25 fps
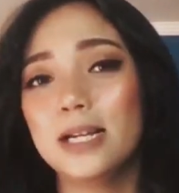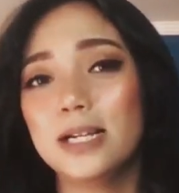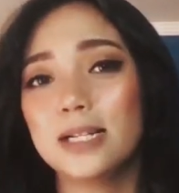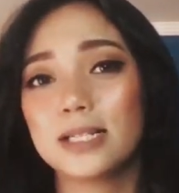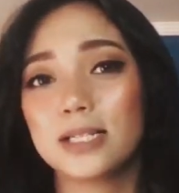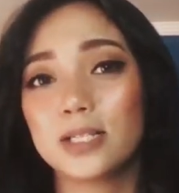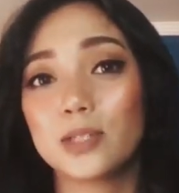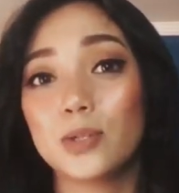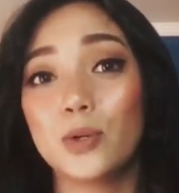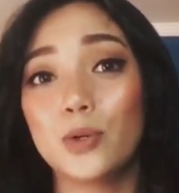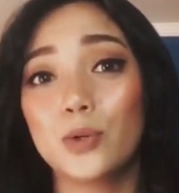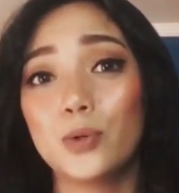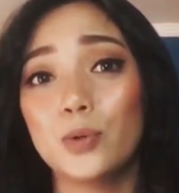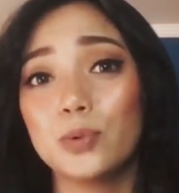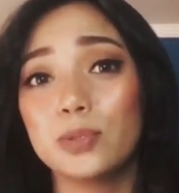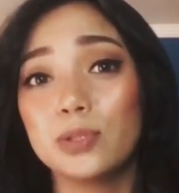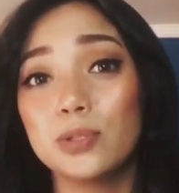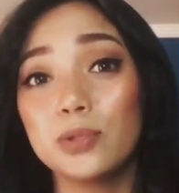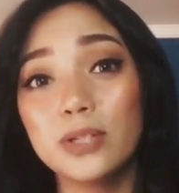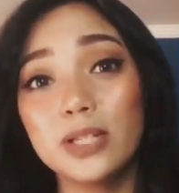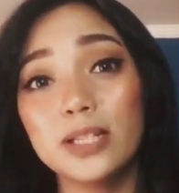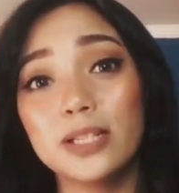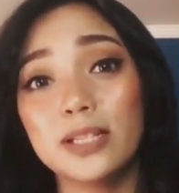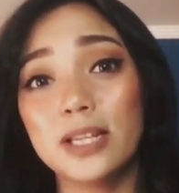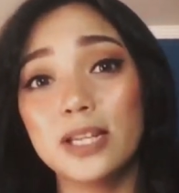So,
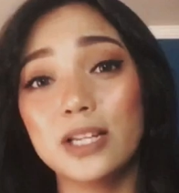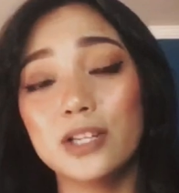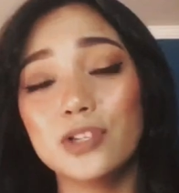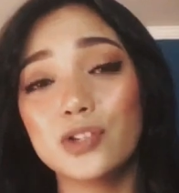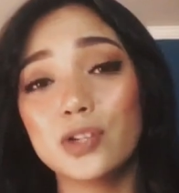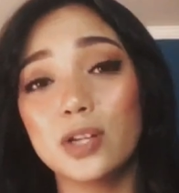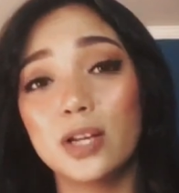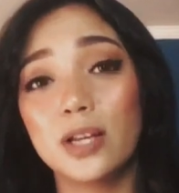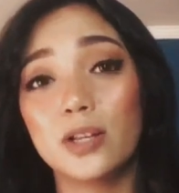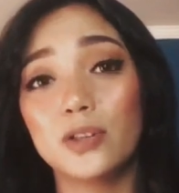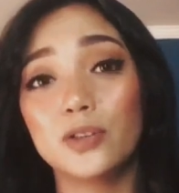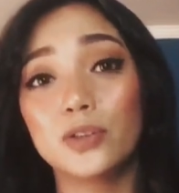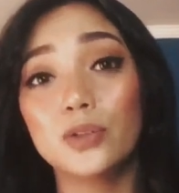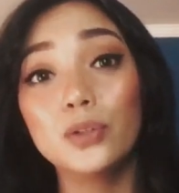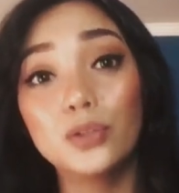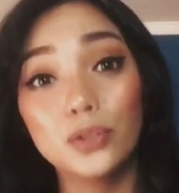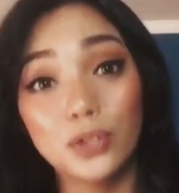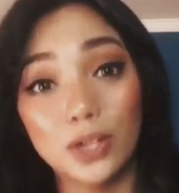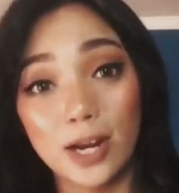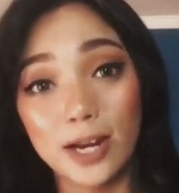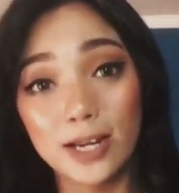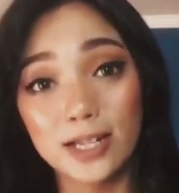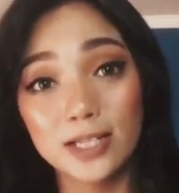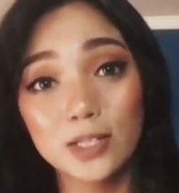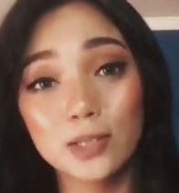sulit na rin siya to
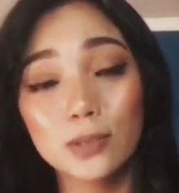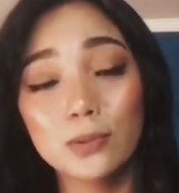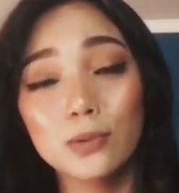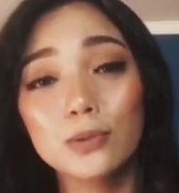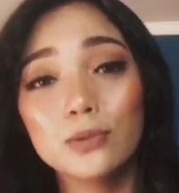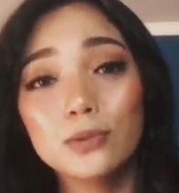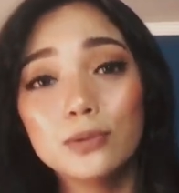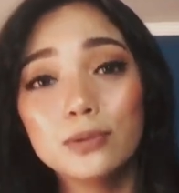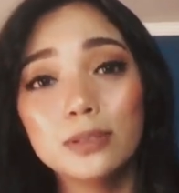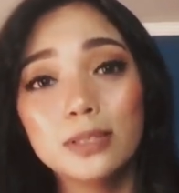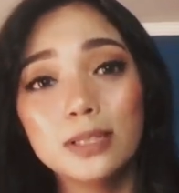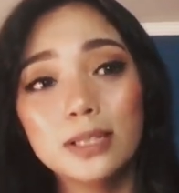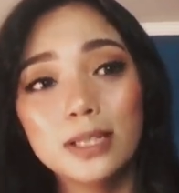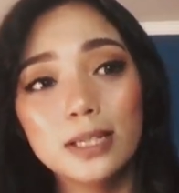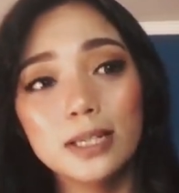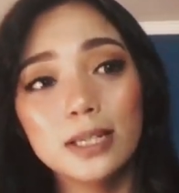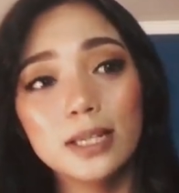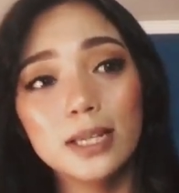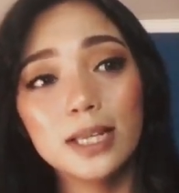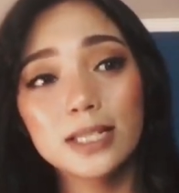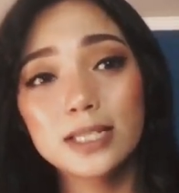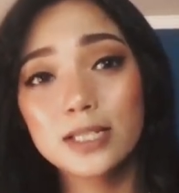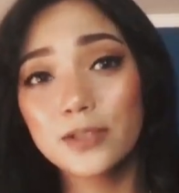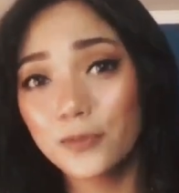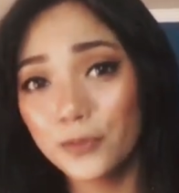try. So,
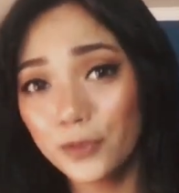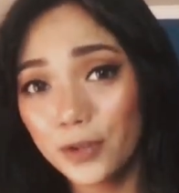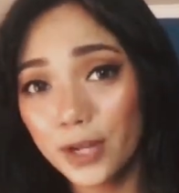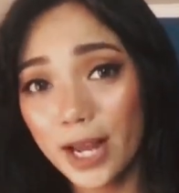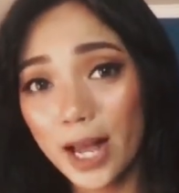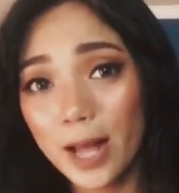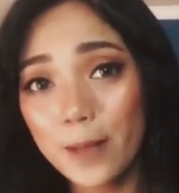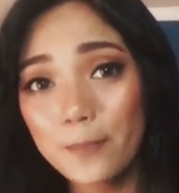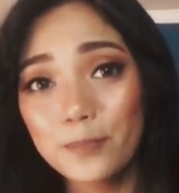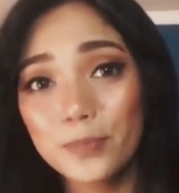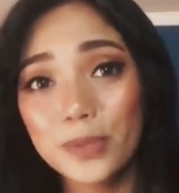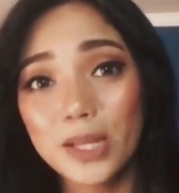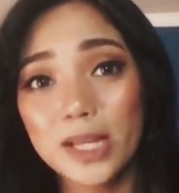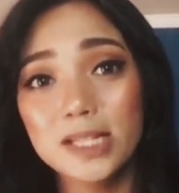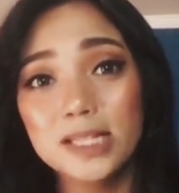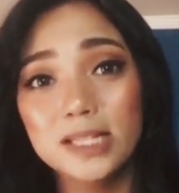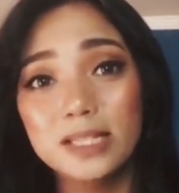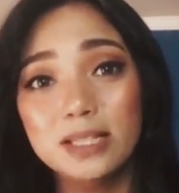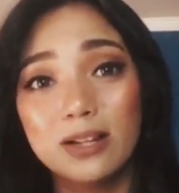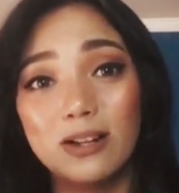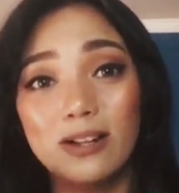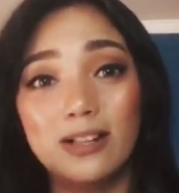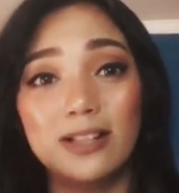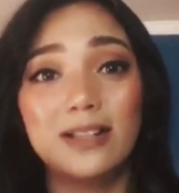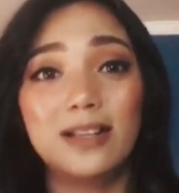it's a free app. It's
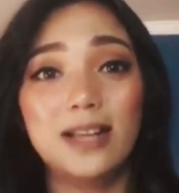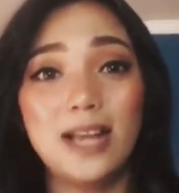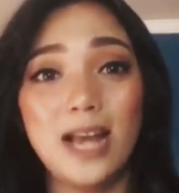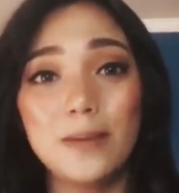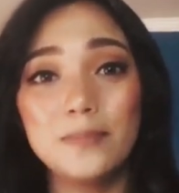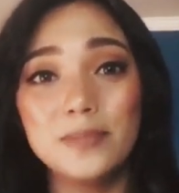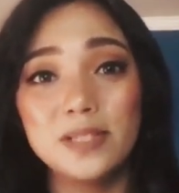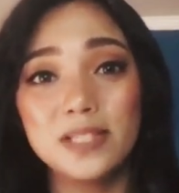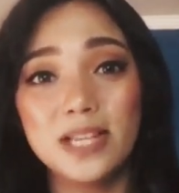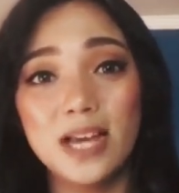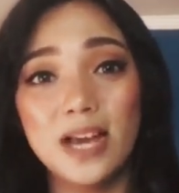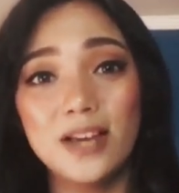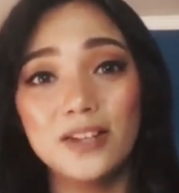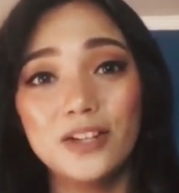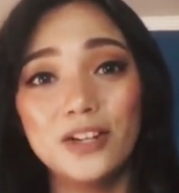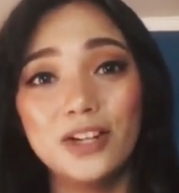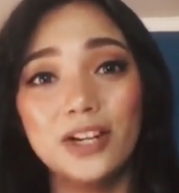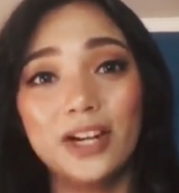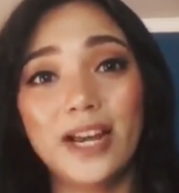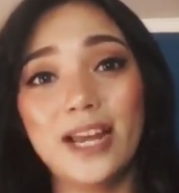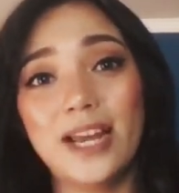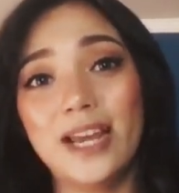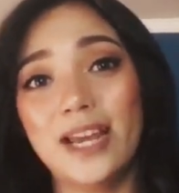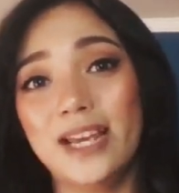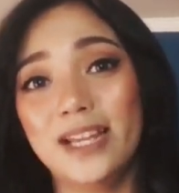called Cam
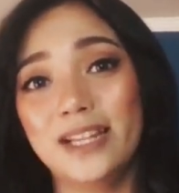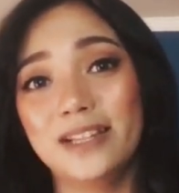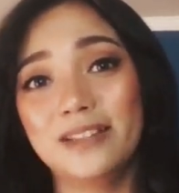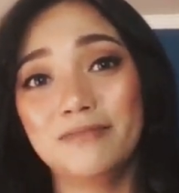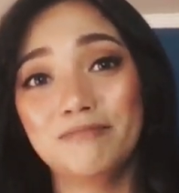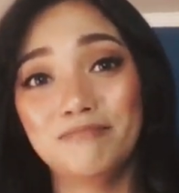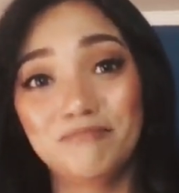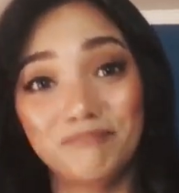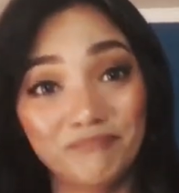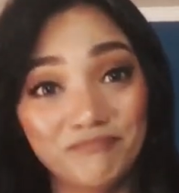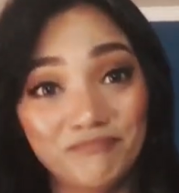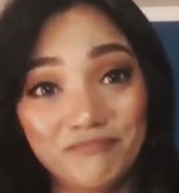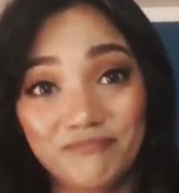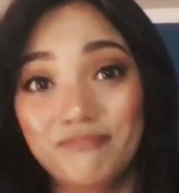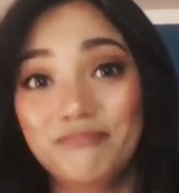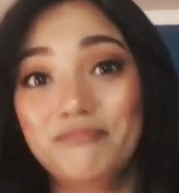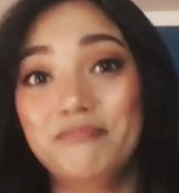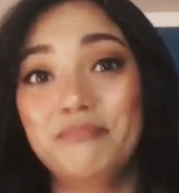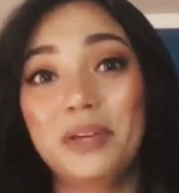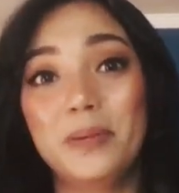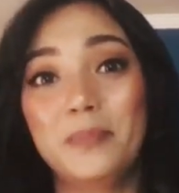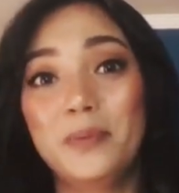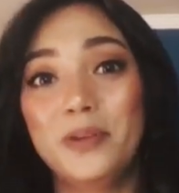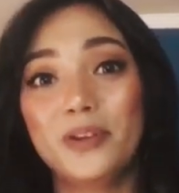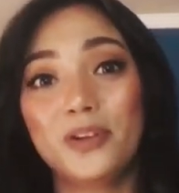Scanner and
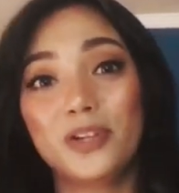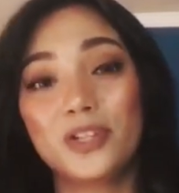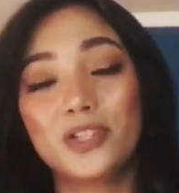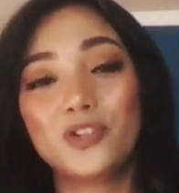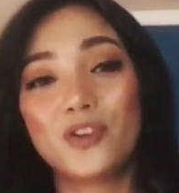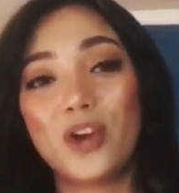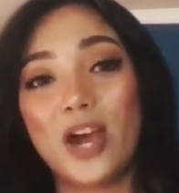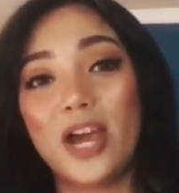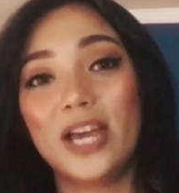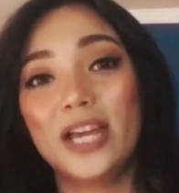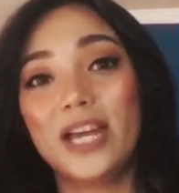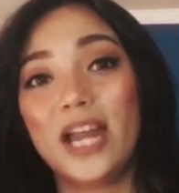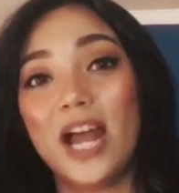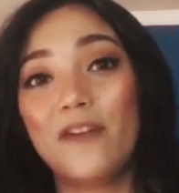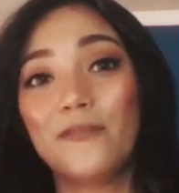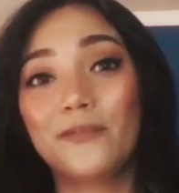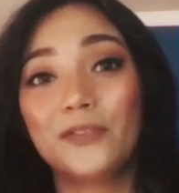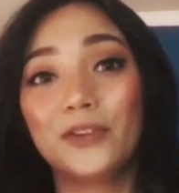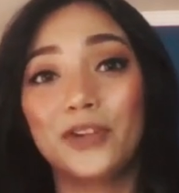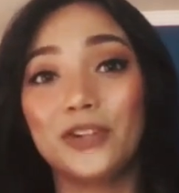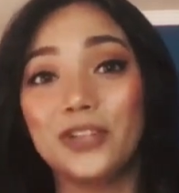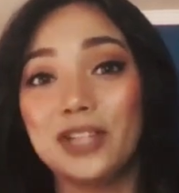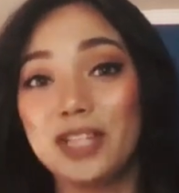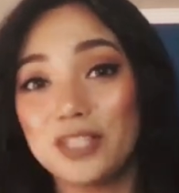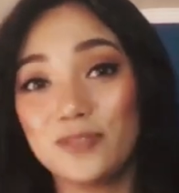maybe you can try it
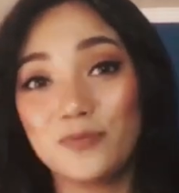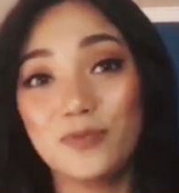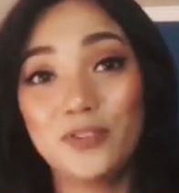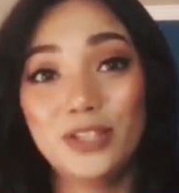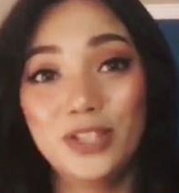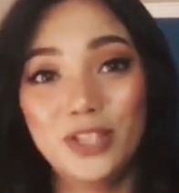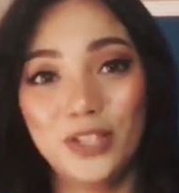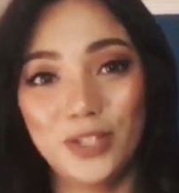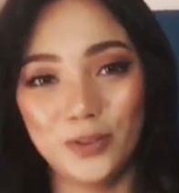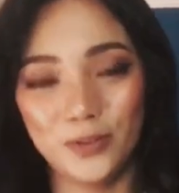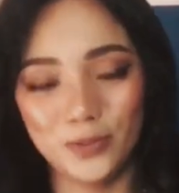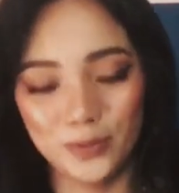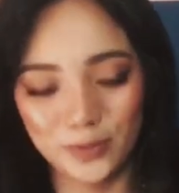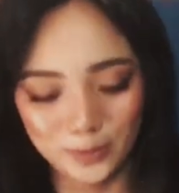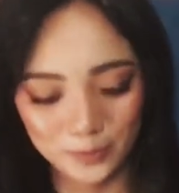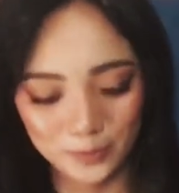after this video.